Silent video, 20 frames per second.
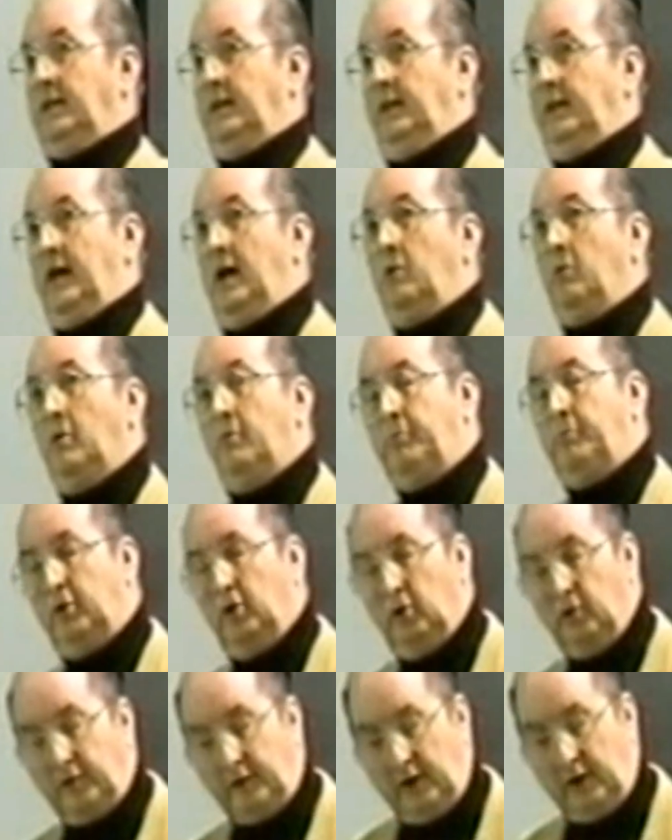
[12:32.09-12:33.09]
then that will
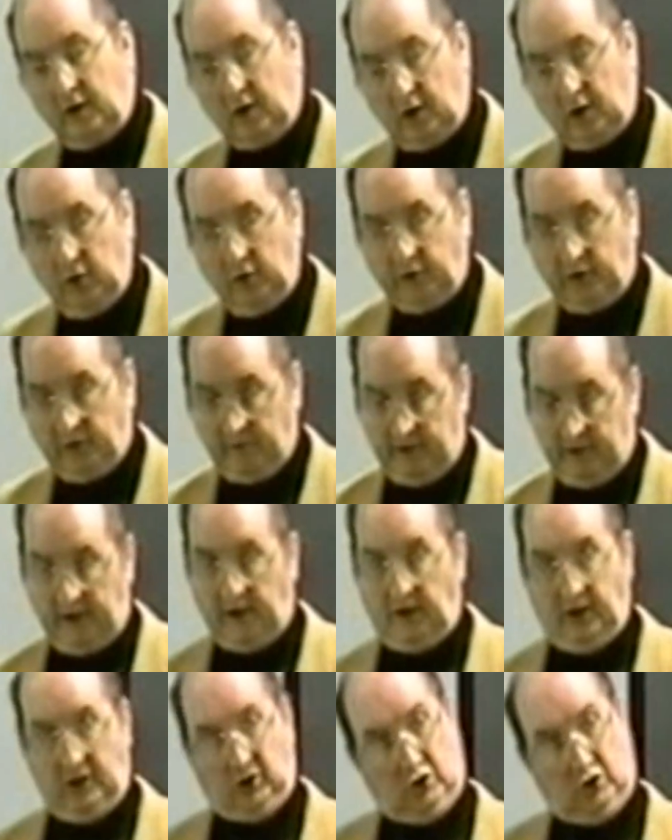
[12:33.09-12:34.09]
prove
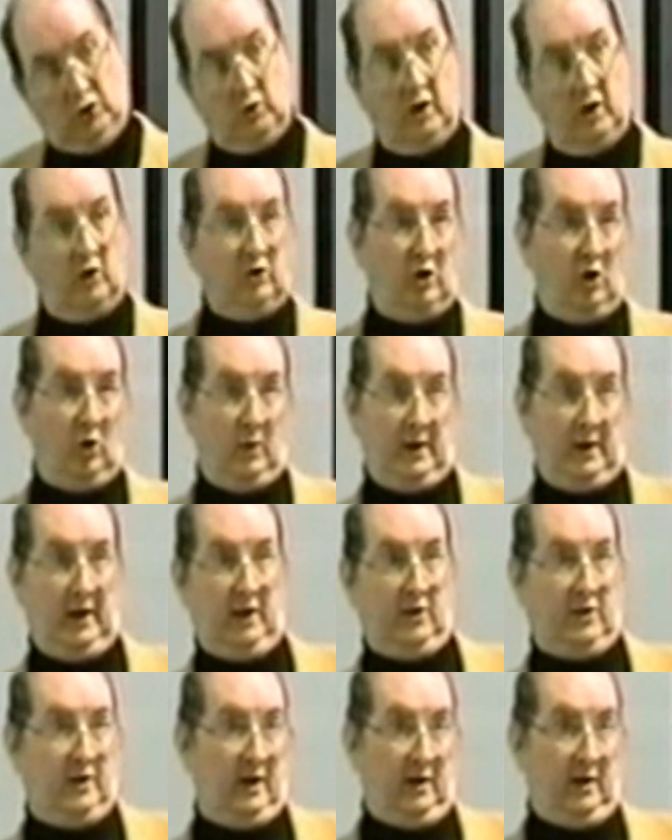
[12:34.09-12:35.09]
conclusively that you don't know
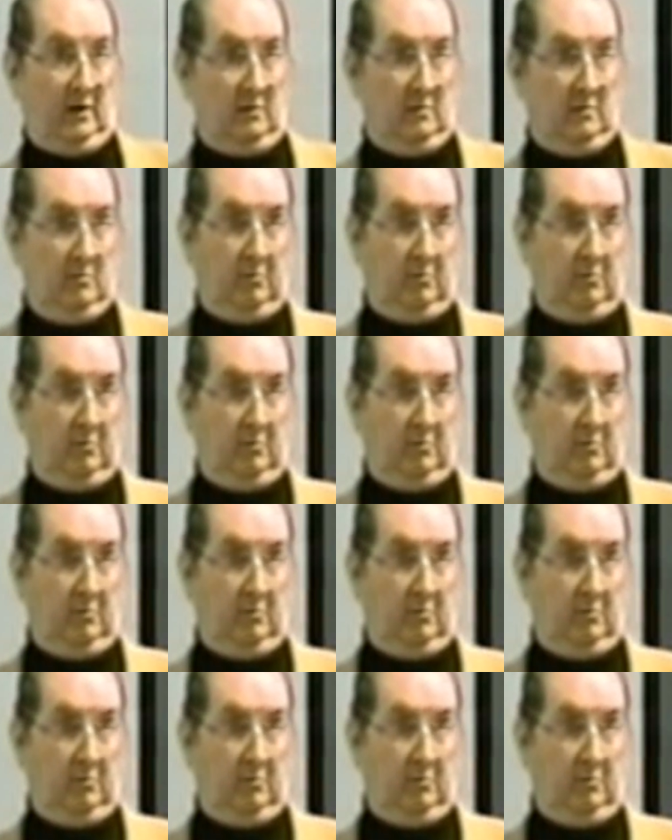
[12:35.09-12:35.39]
anything.